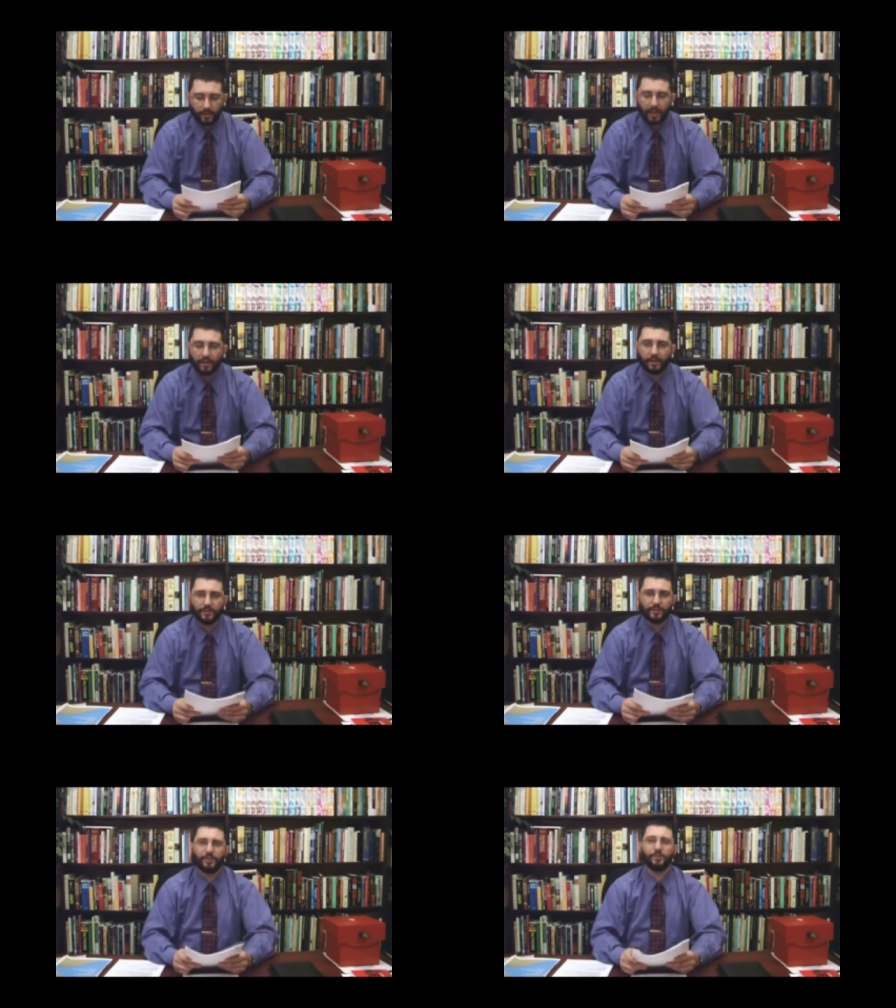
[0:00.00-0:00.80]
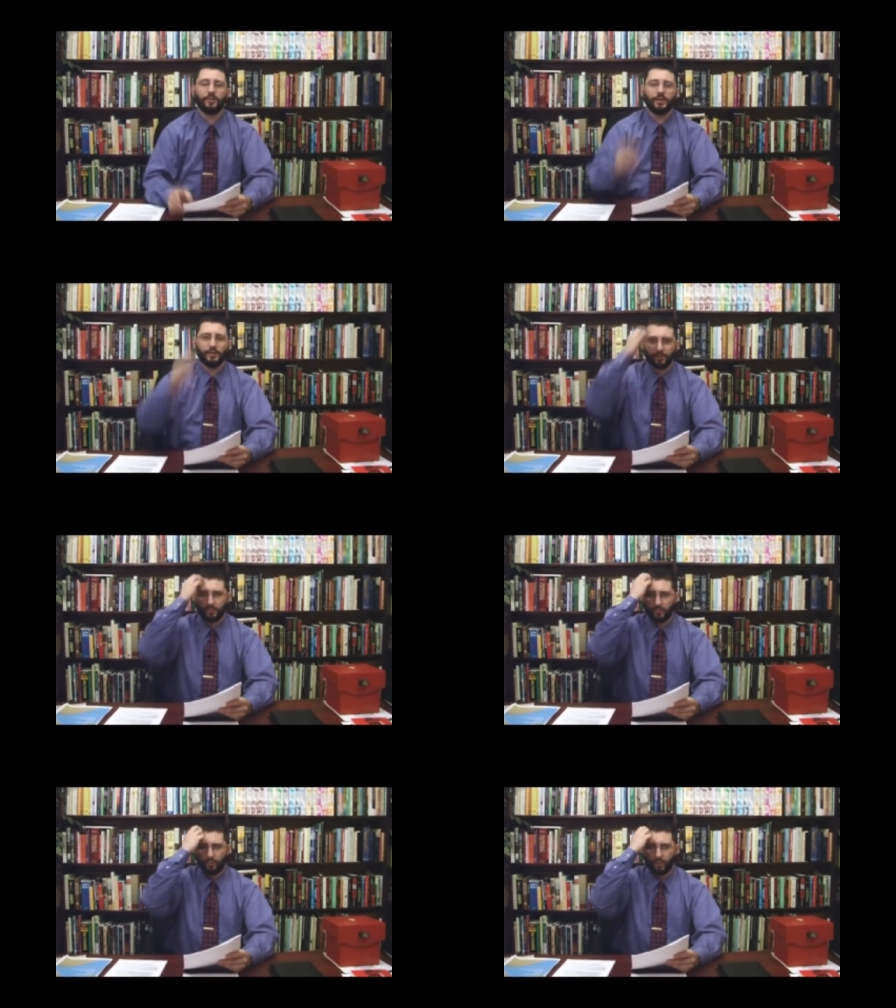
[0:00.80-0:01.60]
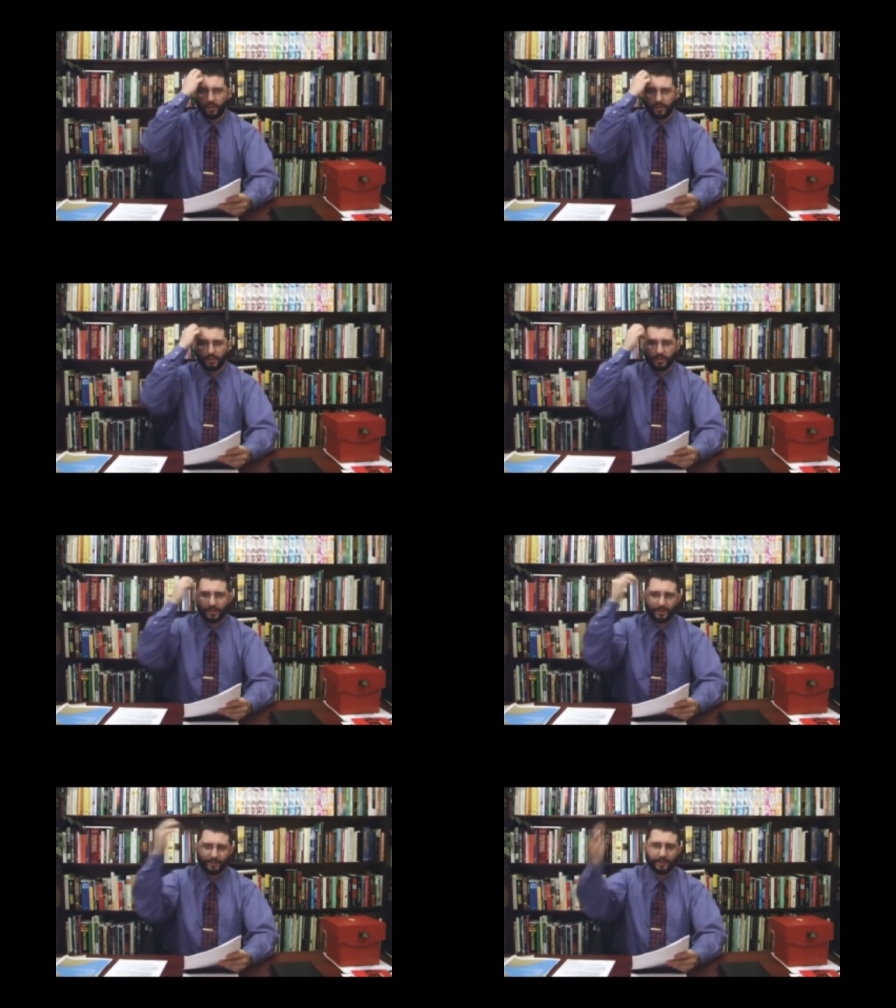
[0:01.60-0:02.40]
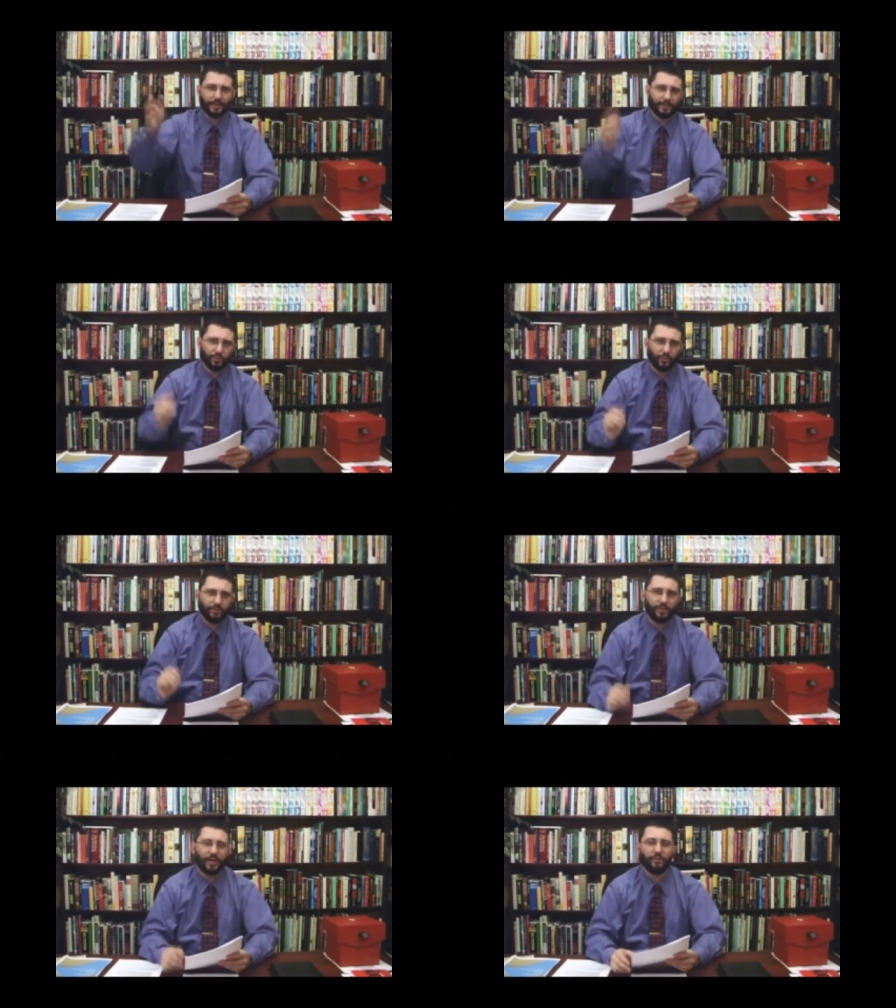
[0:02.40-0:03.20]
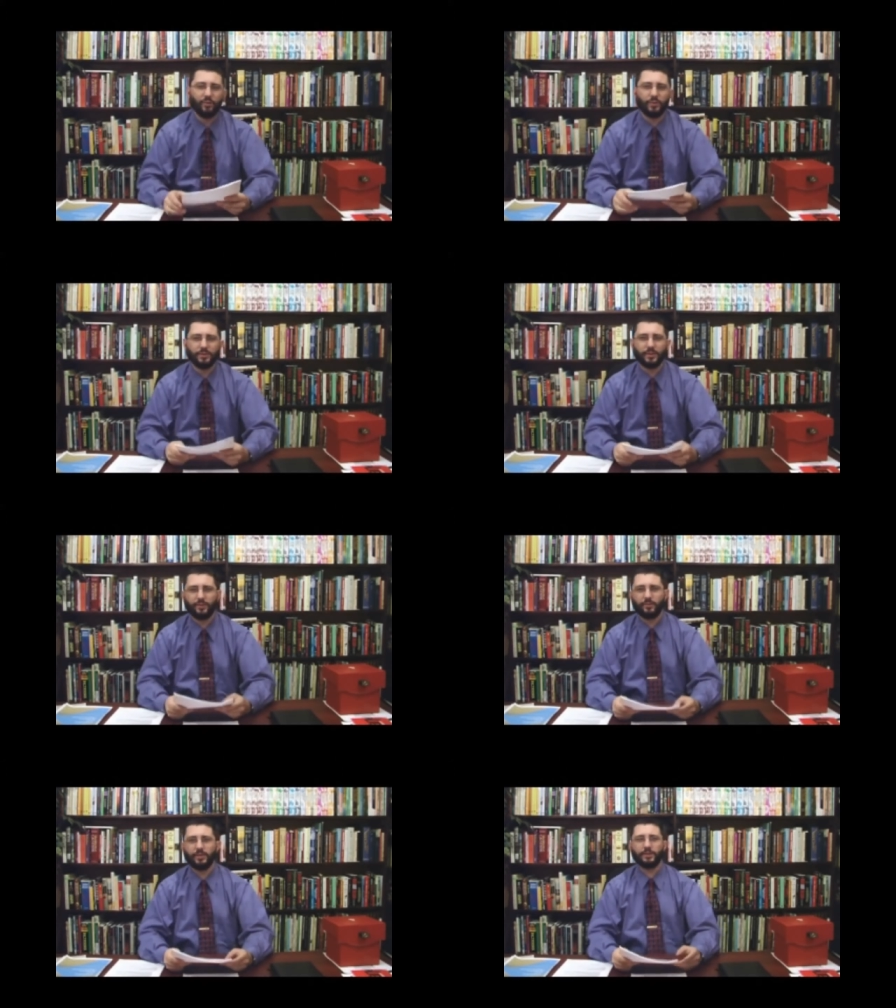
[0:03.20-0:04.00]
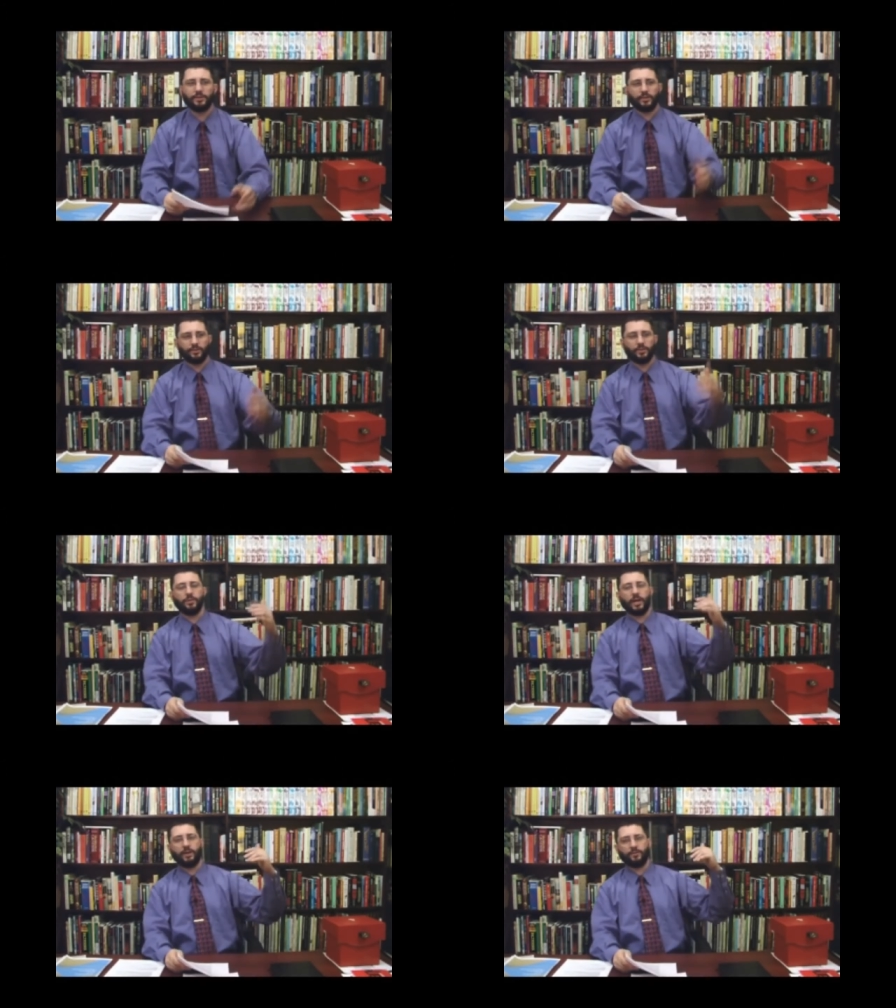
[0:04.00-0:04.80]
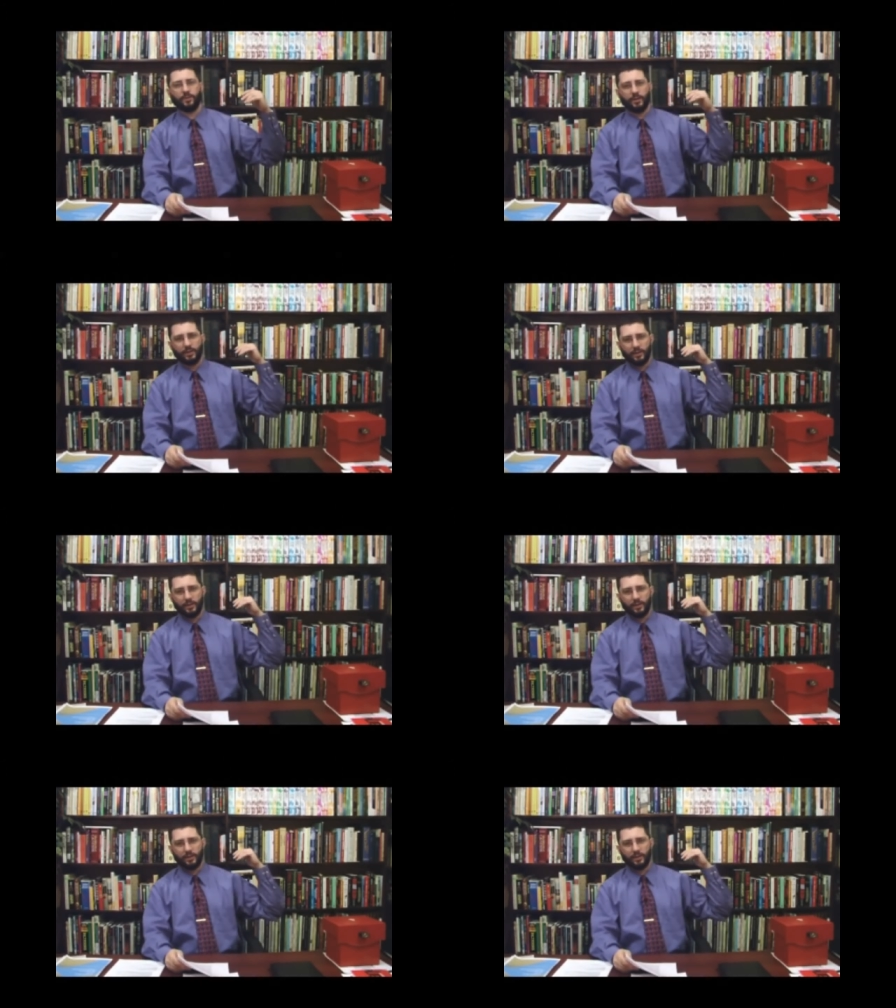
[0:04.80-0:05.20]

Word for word: and essentially what it does, what five oh one c three is, if you have